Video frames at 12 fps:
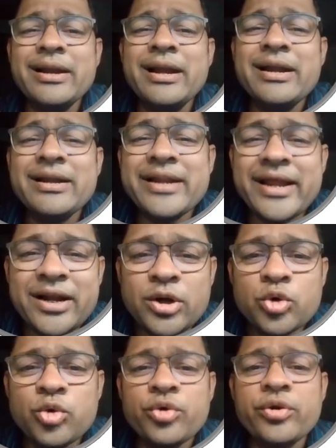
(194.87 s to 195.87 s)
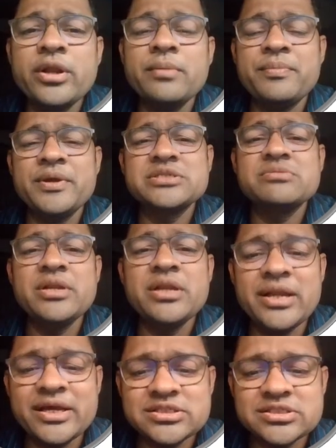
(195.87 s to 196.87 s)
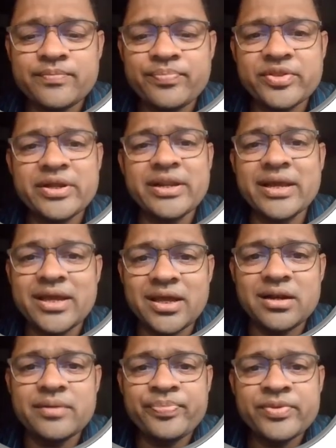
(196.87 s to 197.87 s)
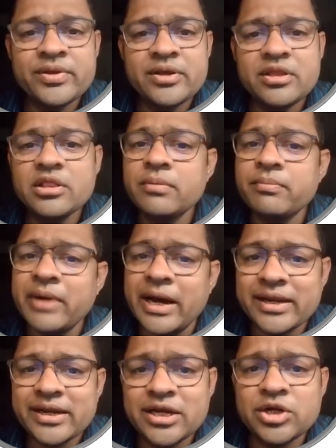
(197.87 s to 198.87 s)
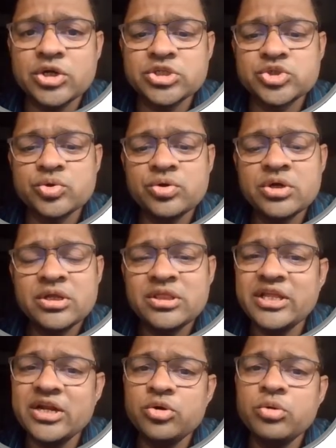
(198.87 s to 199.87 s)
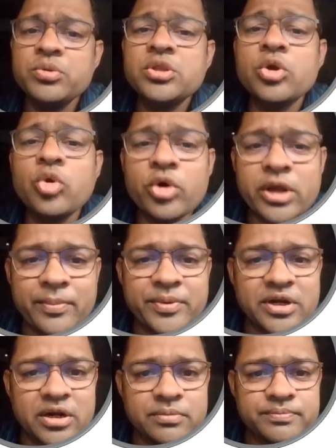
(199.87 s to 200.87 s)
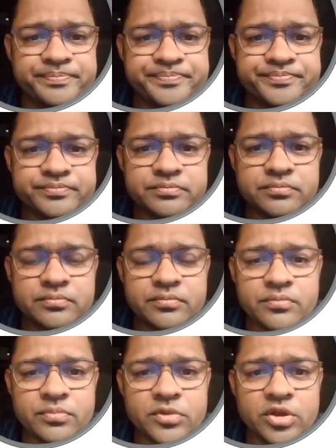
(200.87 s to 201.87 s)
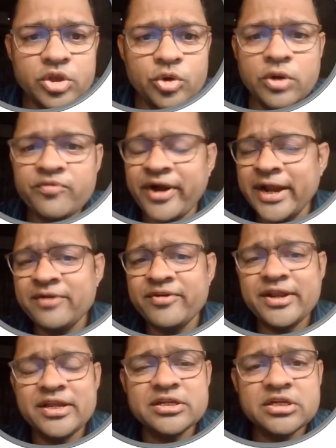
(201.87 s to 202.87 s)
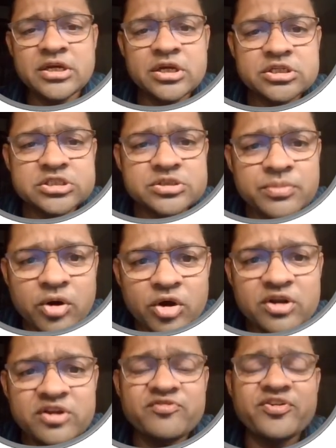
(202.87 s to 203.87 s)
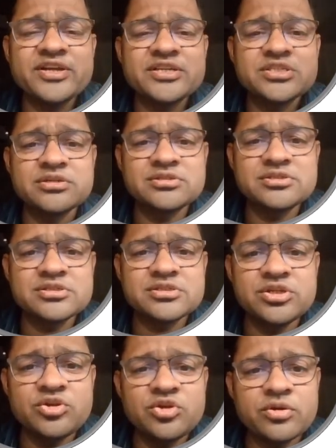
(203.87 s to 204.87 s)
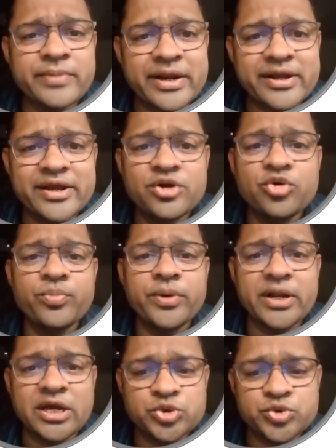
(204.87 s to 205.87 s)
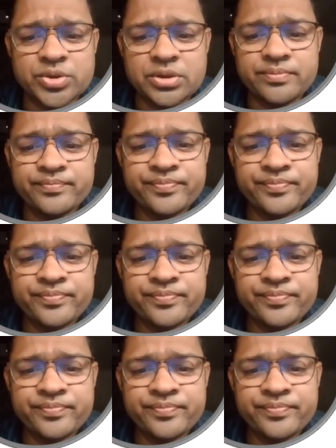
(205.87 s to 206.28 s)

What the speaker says: intent to invest very less, then again in the market also there will be the low capital. You will find very small infrastructures in your market domain as well.